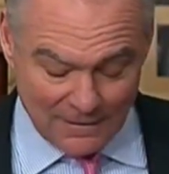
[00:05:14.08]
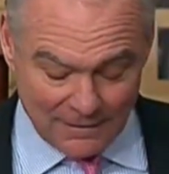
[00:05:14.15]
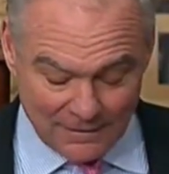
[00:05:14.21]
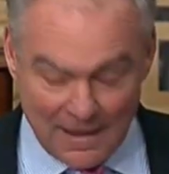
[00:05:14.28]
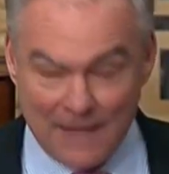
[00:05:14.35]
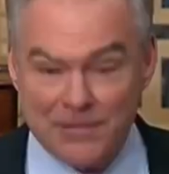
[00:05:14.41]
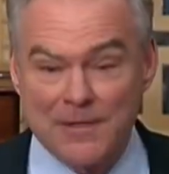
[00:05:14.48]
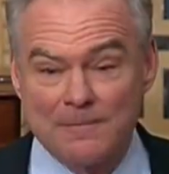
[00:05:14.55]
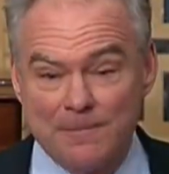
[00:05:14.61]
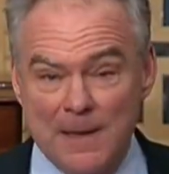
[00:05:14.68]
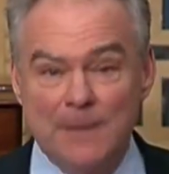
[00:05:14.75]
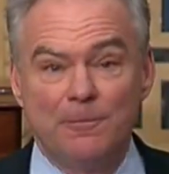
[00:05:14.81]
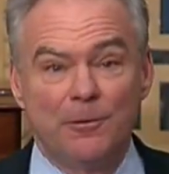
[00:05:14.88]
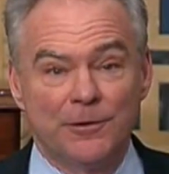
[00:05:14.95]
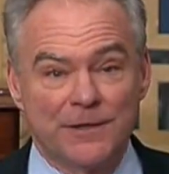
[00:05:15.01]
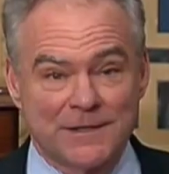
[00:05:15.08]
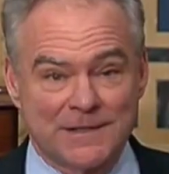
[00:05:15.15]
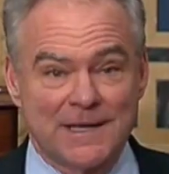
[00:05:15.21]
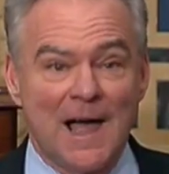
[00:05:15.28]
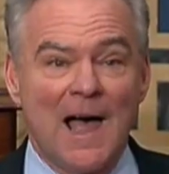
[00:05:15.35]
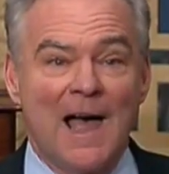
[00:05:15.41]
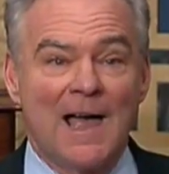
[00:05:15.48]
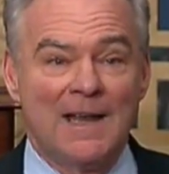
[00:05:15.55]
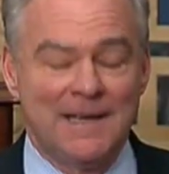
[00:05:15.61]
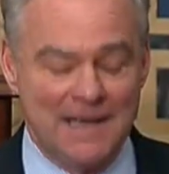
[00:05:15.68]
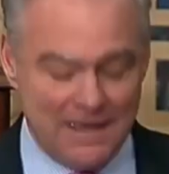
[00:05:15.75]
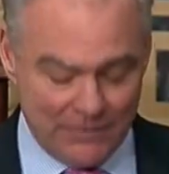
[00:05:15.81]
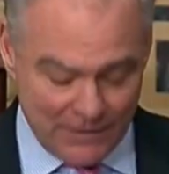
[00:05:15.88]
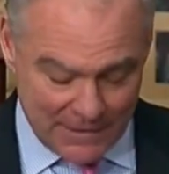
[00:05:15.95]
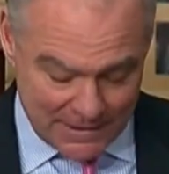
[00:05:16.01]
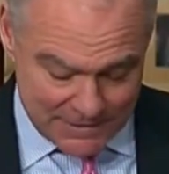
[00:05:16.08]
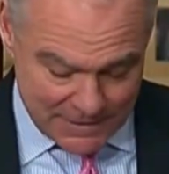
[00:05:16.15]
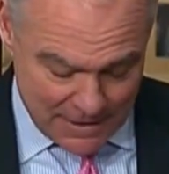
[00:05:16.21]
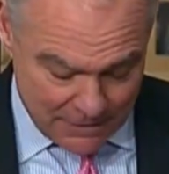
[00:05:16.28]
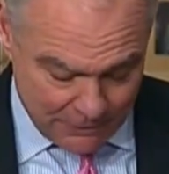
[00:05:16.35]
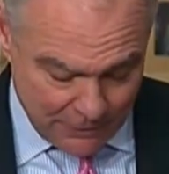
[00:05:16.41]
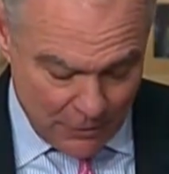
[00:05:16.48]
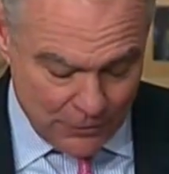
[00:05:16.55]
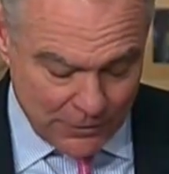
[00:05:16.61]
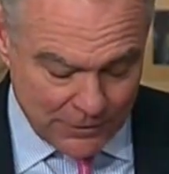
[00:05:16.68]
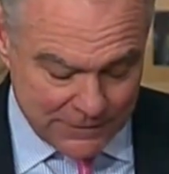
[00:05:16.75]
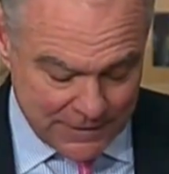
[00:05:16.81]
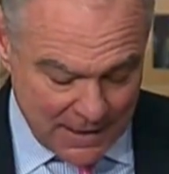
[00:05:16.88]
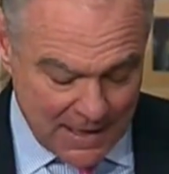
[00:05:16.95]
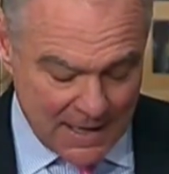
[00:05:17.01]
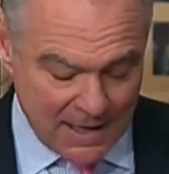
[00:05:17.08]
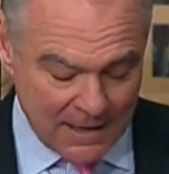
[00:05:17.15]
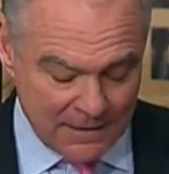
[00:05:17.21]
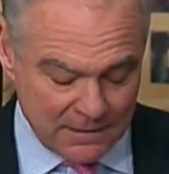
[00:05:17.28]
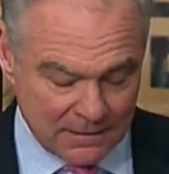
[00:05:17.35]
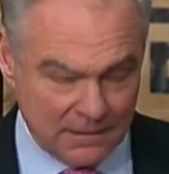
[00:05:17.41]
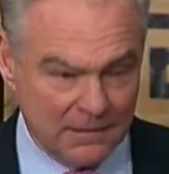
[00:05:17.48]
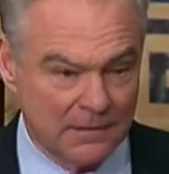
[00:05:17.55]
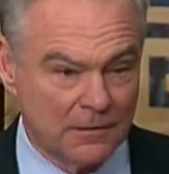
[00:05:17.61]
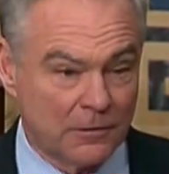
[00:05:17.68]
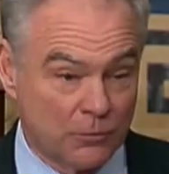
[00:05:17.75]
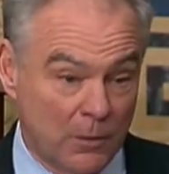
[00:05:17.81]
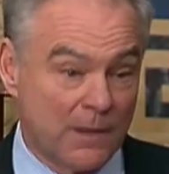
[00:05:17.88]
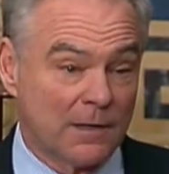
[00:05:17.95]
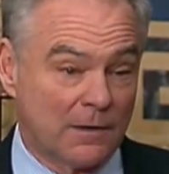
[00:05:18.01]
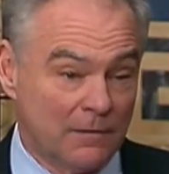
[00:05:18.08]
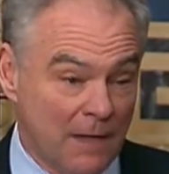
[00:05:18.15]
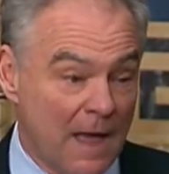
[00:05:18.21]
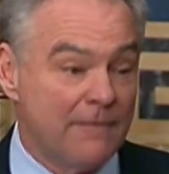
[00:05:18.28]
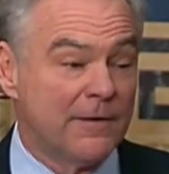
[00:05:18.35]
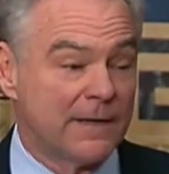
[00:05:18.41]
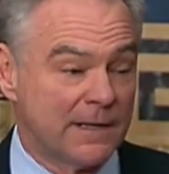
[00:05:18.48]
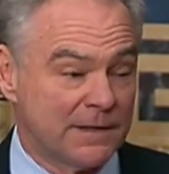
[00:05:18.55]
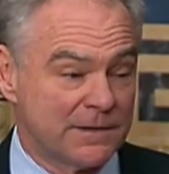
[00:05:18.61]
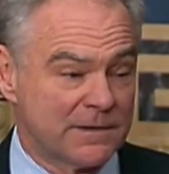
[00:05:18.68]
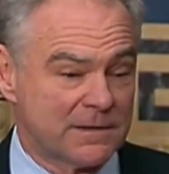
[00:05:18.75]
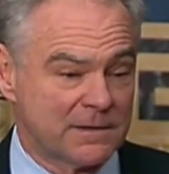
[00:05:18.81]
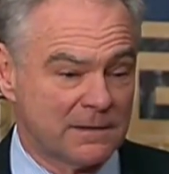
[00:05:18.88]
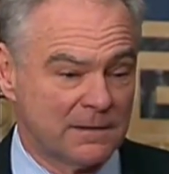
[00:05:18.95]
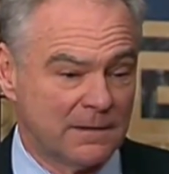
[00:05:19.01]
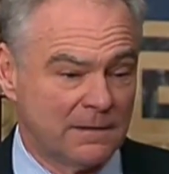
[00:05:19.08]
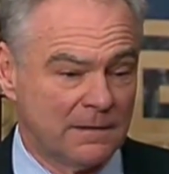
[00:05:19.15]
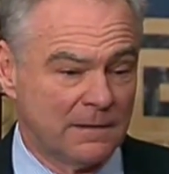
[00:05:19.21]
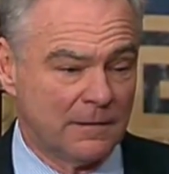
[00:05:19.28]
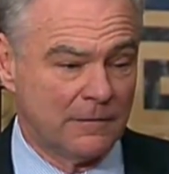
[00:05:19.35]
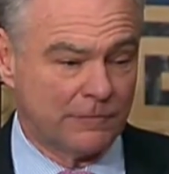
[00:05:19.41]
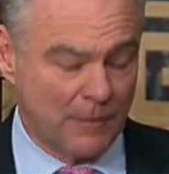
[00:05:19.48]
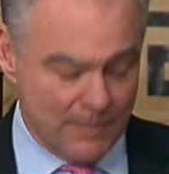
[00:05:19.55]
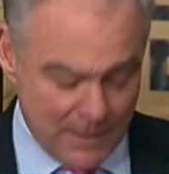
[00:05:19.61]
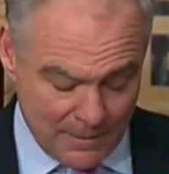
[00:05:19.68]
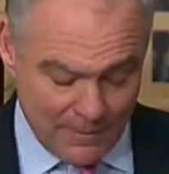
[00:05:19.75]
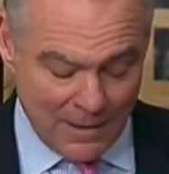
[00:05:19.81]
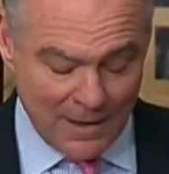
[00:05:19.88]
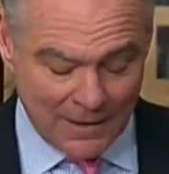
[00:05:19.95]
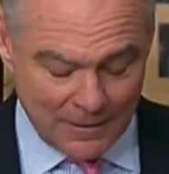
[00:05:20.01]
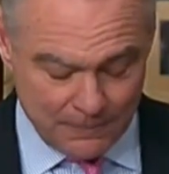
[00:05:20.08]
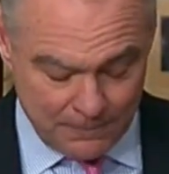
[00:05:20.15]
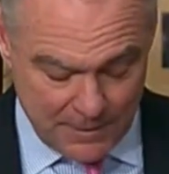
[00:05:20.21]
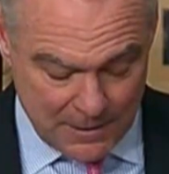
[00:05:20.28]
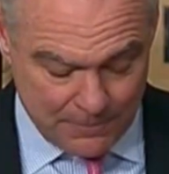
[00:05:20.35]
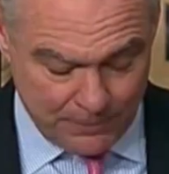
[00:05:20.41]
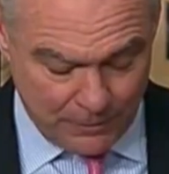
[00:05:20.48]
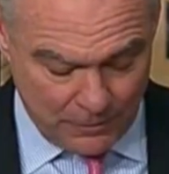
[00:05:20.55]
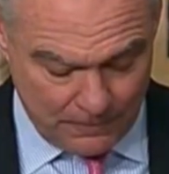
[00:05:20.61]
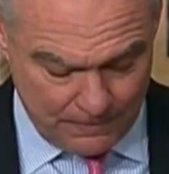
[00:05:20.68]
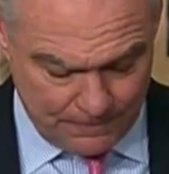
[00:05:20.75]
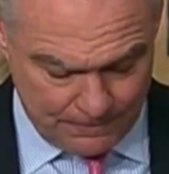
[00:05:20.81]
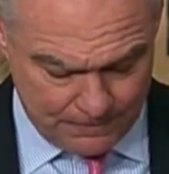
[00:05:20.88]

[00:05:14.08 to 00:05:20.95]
let the people decide, even as they voted to hide critical evidence from the American people.